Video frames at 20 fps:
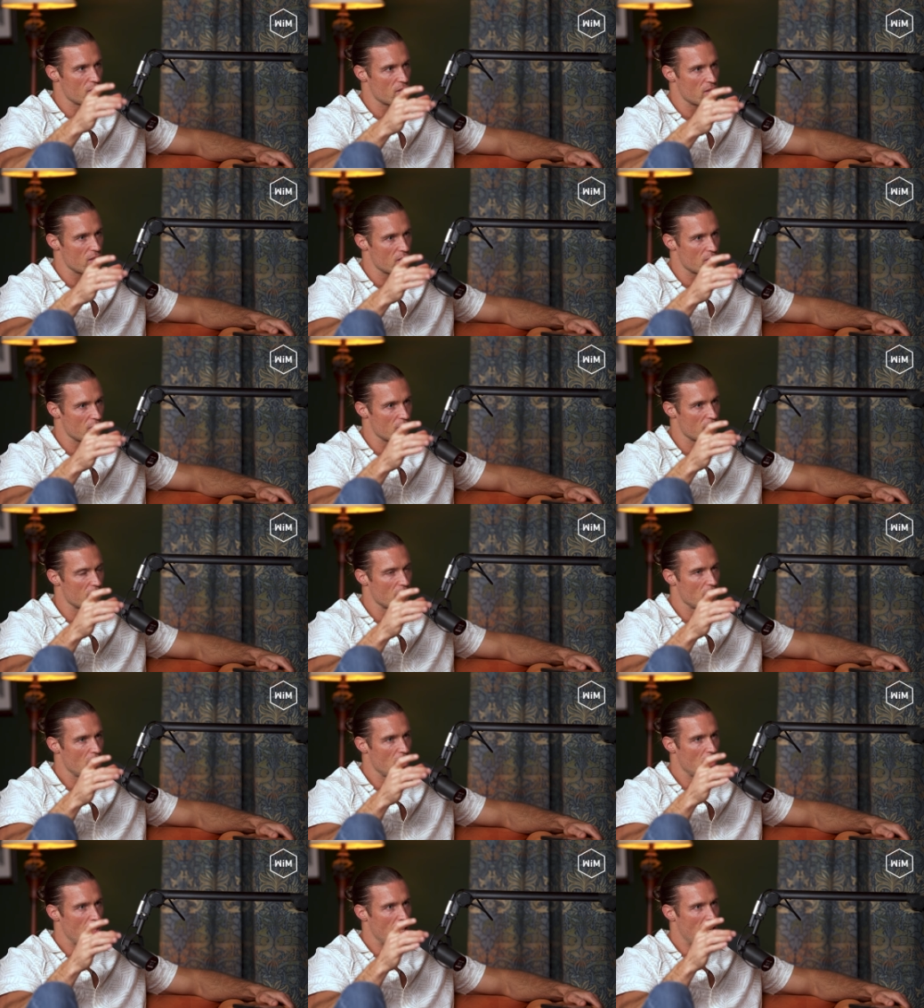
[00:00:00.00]
incentive,
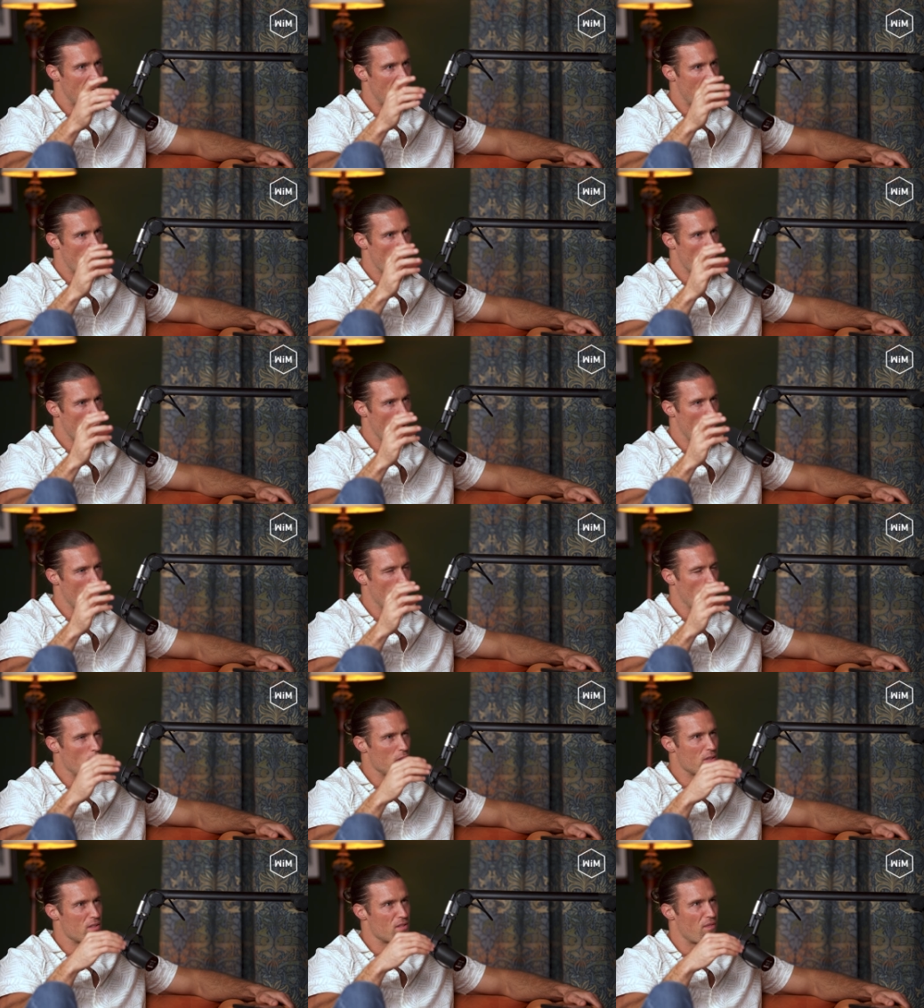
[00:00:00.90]
wh
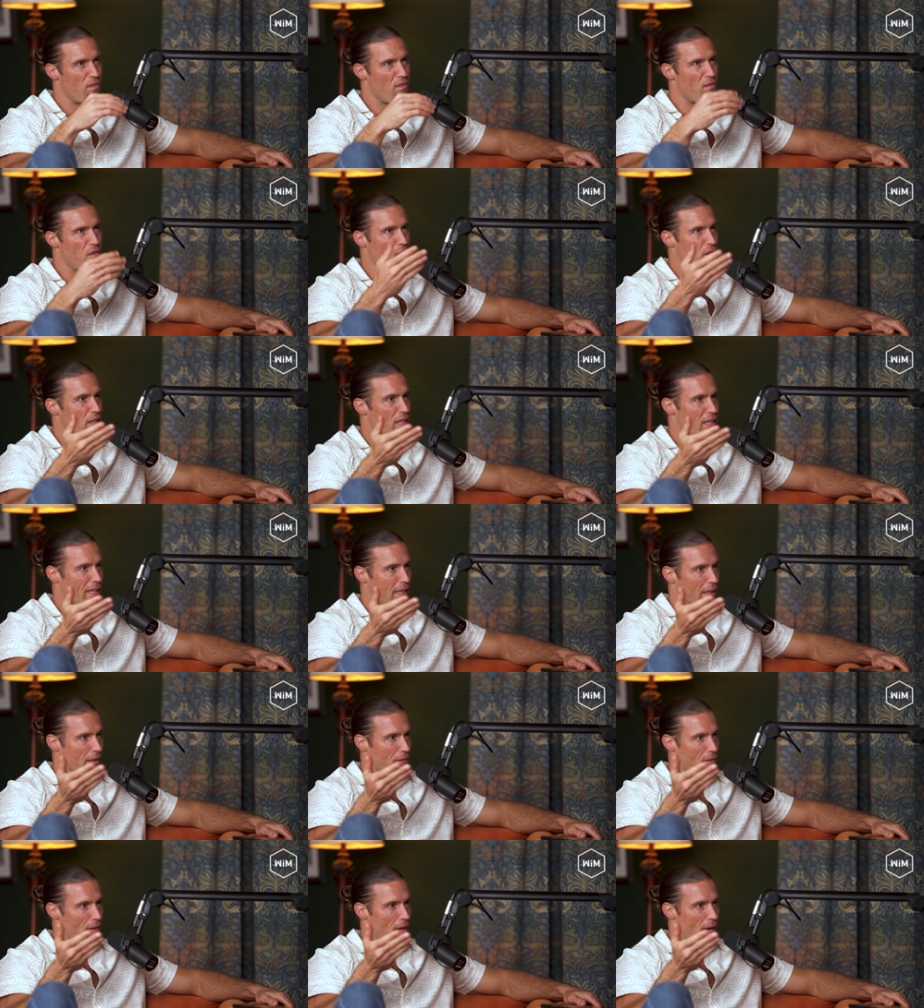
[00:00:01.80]
what's
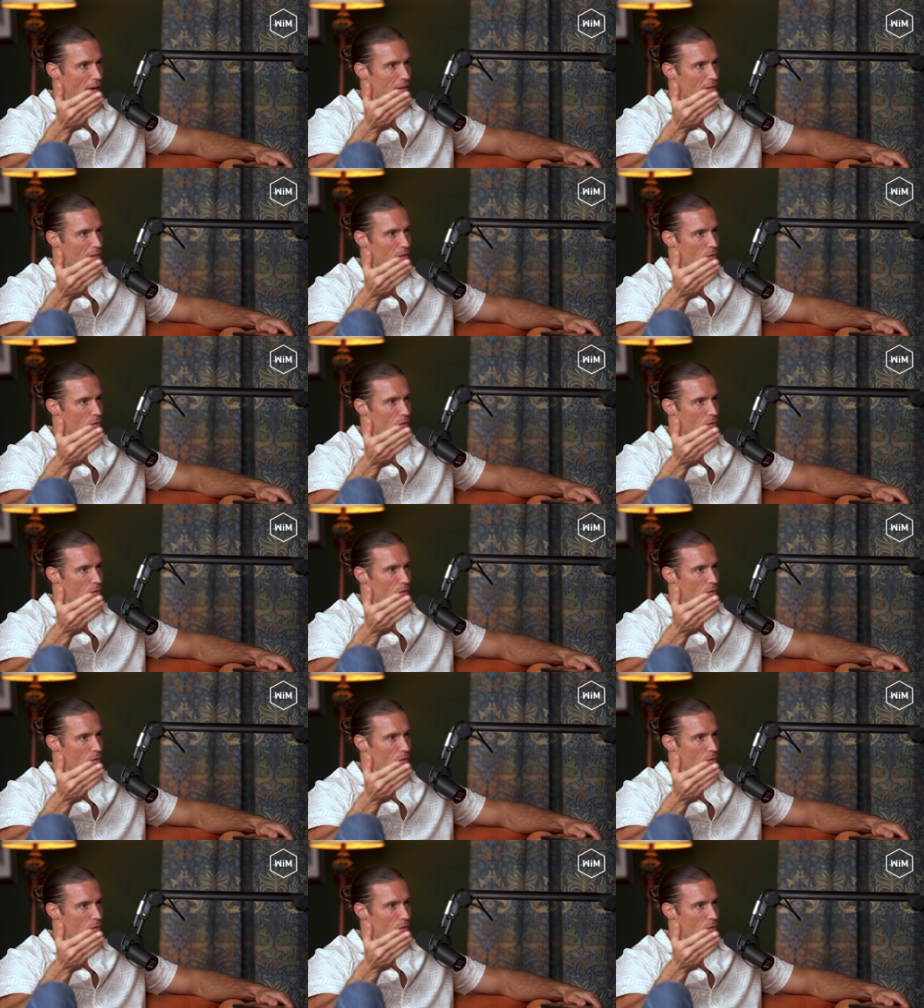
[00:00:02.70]
funding that?